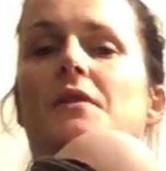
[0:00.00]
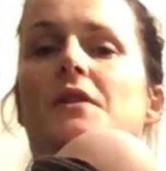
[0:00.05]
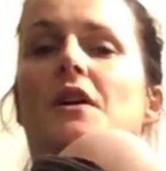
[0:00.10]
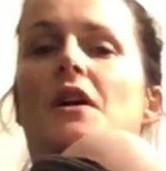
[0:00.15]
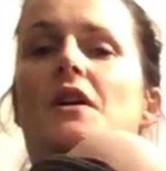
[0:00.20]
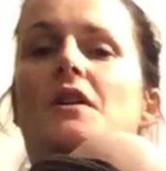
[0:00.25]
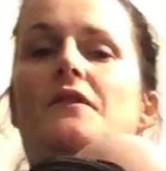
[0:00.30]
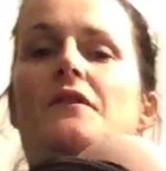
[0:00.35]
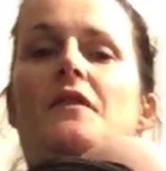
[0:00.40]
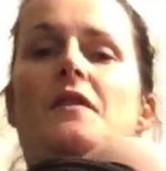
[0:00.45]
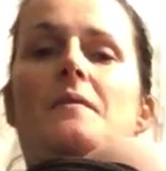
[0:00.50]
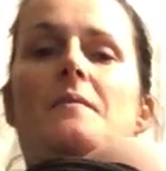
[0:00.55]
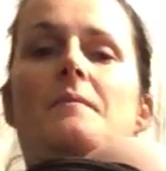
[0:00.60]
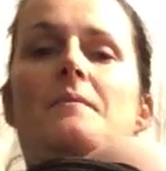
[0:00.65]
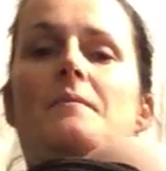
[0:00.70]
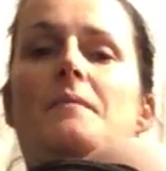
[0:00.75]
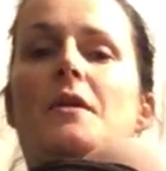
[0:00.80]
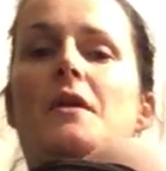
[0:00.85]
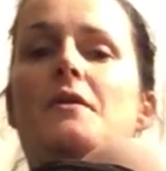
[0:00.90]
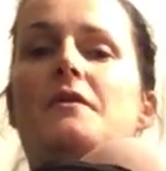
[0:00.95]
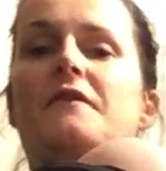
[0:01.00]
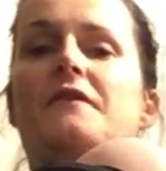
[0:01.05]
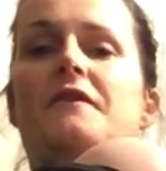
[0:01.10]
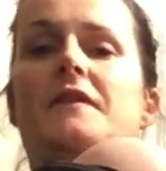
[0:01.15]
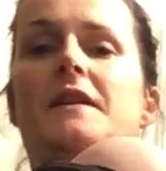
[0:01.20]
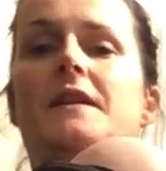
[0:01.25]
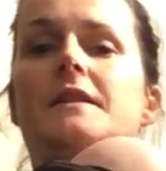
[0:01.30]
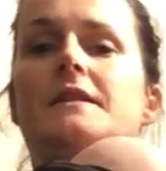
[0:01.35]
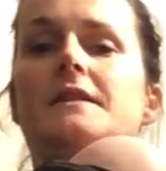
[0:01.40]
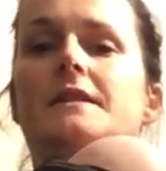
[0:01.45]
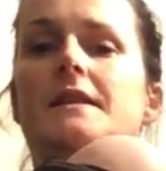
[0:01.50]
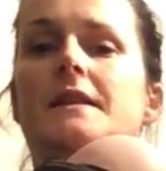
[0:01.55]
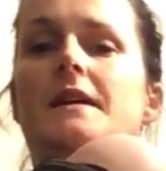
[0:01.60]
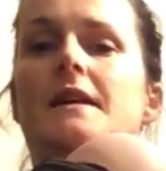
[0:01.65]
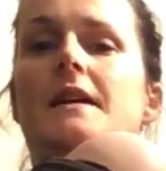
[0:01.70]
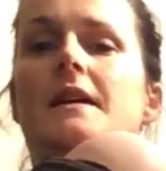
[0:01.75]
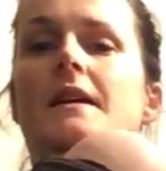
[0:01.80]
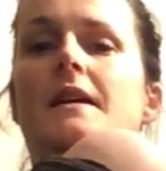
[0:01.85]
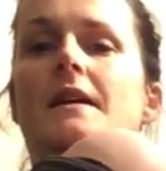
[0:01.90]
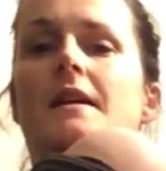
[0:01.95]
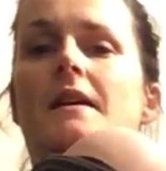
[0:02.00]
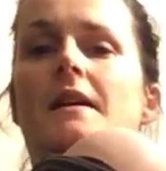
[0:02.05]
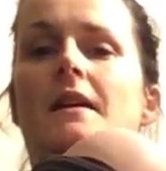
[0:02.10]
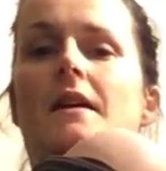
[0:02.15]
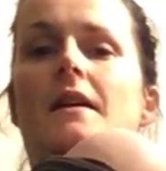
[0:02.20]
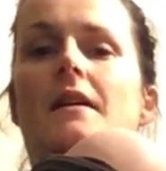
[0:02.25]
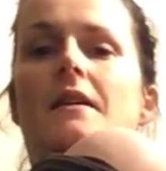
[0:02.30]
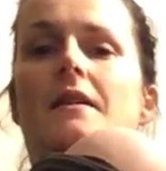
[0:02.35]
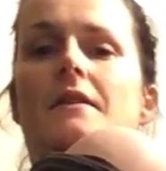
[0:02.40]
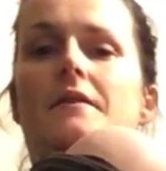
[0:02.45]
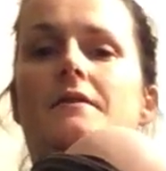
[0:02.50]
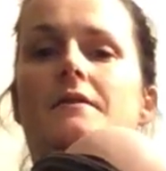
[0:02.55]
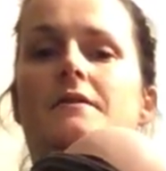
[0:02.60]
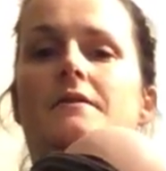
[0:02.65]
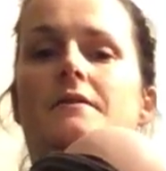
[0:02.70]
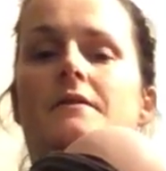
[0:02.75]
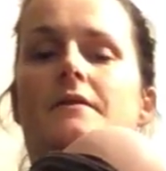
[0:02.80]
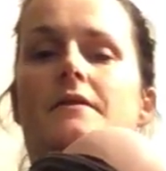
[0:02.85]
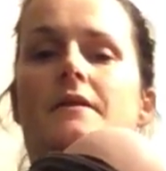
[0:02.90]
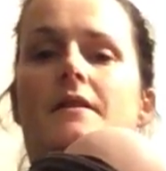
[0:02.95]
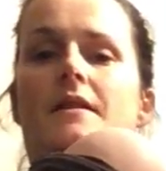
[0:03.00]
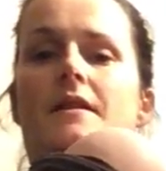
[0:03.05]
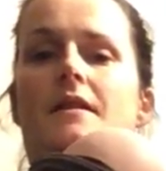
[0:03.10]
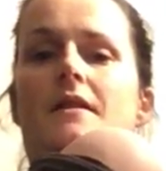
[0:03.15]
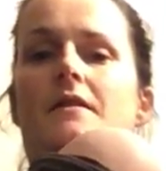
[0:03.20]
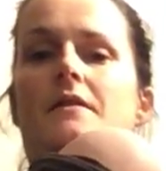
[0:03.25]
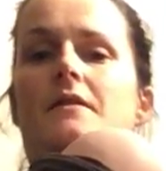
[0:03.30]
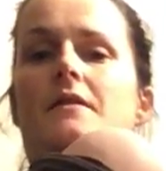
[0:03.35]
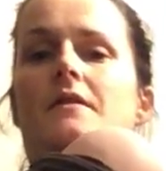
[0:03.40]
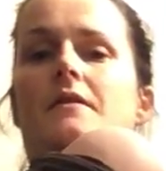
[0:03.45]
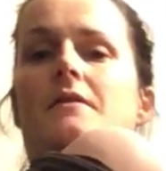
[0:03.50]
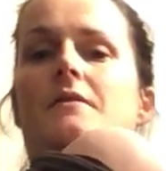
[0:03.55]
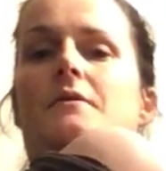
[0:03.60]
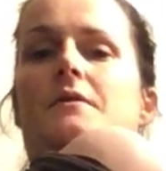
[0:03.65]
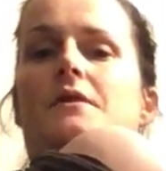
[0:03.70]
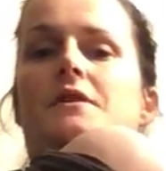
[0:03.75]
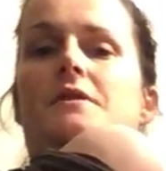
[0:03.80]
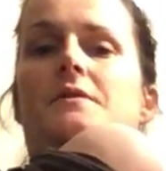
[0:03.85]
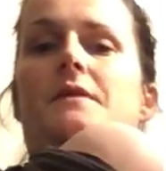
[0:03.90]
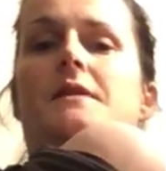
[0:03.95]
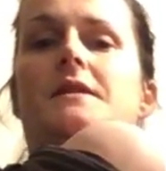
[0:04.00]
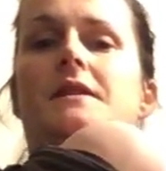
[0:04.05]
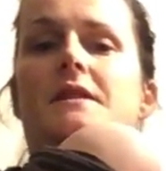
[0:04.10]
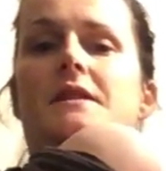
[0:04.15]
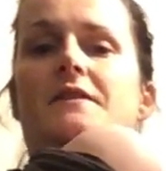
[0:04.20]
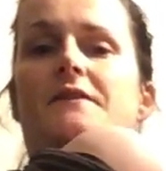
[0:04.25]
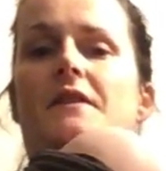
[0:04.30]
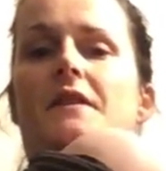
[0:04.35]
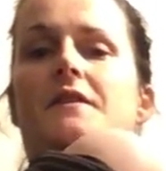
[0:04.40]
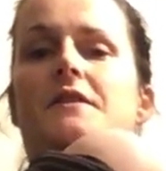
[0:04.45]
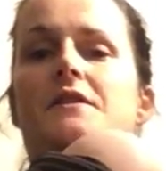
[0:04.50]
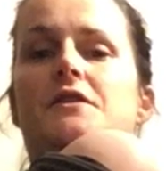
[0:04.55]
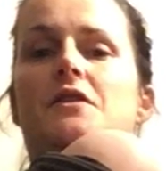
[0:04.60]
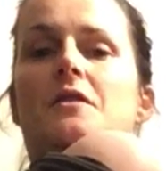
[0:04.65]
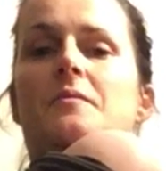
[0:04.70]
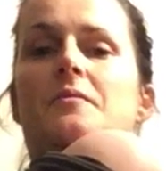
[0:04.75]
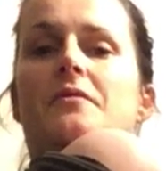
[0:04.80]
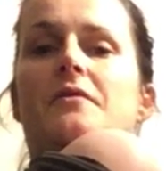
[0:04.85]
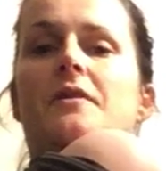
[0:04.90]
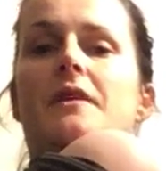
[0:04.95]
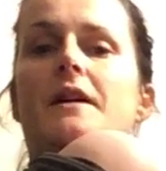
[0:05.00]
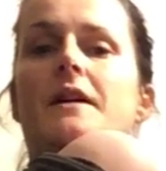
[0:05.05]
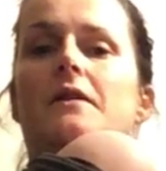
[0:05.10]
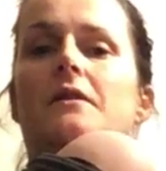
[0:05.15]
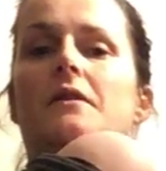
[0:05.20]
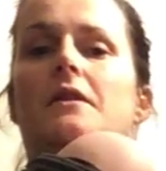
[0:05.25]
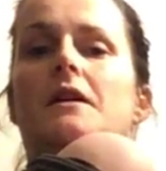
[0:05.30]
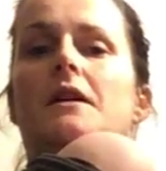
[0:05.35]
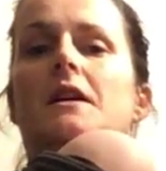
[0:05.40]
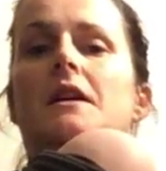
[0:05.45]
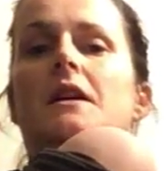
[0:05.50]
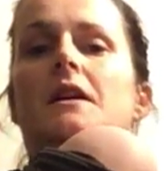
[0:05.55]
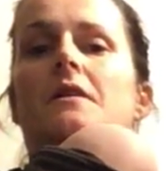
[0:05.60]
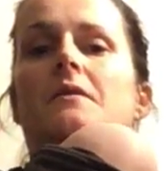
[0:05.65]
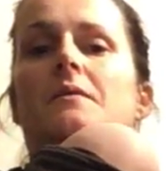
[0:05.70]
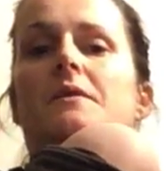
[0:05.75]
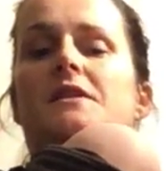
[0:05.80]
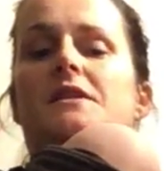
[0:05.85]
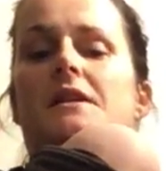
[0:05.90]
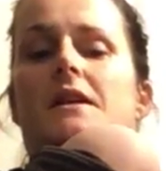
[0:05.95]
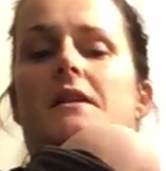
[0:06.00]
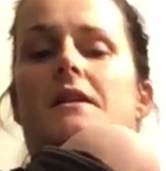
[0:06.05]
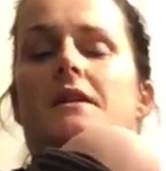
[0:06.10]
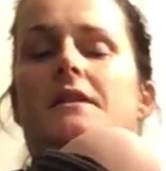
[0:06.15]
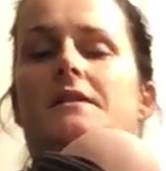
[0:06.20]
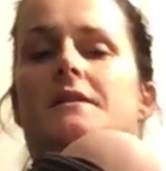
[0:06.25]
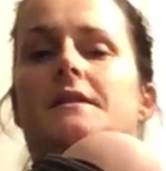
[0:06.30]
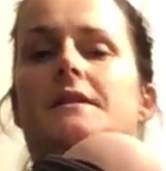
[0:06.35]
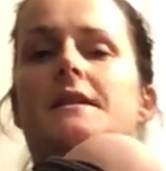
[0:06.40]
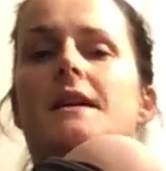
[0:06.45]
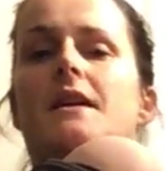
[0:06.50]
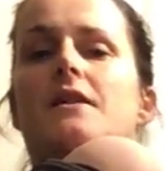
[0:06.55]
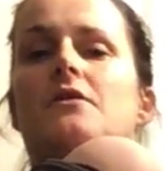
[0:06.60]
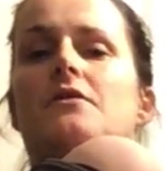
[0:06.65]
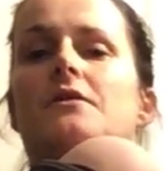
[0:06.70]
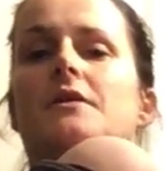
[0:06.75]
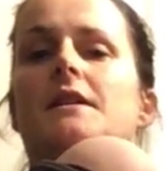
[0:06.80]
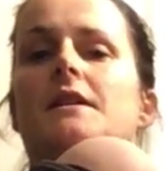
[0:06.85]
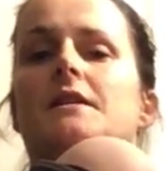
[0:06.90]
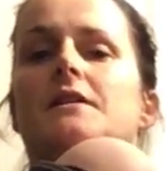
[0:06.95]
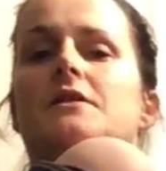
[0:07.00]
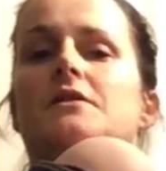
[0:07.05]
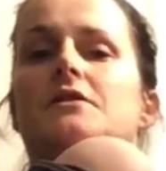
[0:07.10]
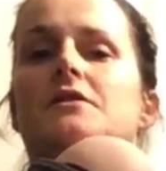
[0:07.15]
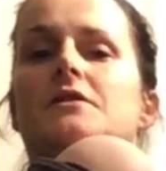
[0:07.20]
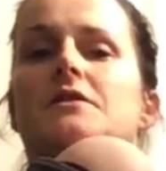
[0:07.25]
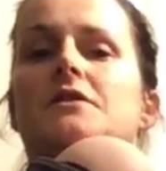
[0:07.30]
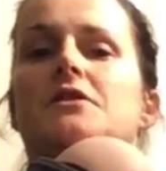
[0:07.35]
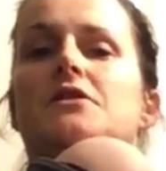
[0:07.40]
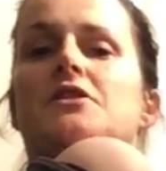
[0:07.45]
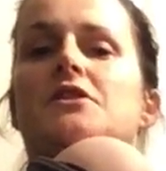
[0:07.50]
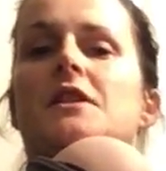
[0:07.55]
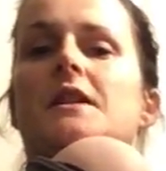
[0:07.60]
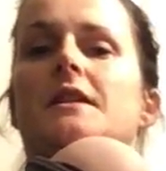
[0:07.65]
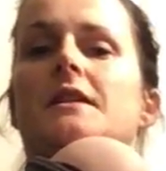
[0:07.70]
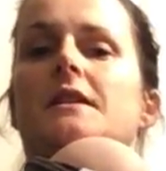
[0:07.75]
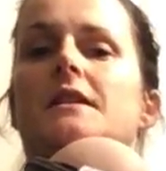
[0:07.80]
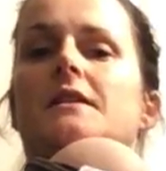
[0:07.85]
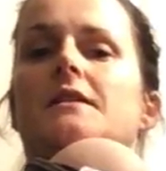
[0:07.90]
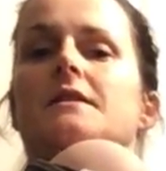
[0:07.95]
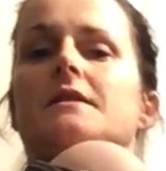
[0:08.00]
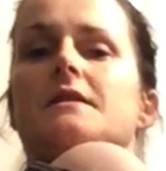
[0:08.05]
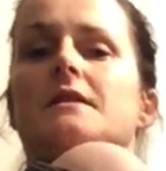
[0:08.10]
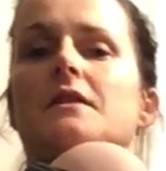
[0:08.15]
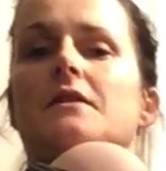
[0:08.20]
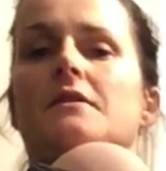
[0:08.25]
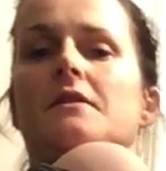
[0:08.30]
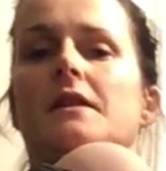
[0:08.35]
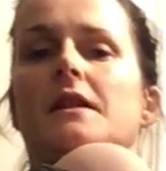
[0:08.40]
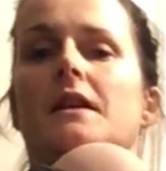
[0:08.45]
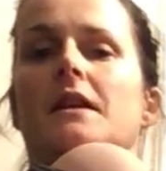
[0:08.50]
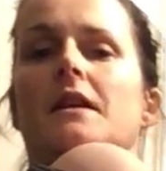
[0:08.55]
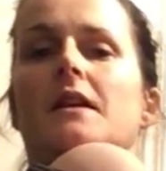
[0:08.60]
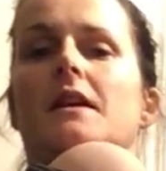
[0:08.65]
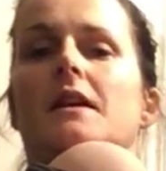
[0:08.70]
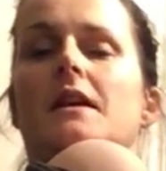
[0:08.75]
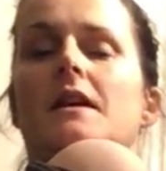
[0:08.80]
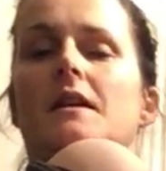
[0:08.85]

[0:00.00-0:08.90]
Pull it over both feet, and then once you identify the top rail, which again has the tag on it, just gently and slowly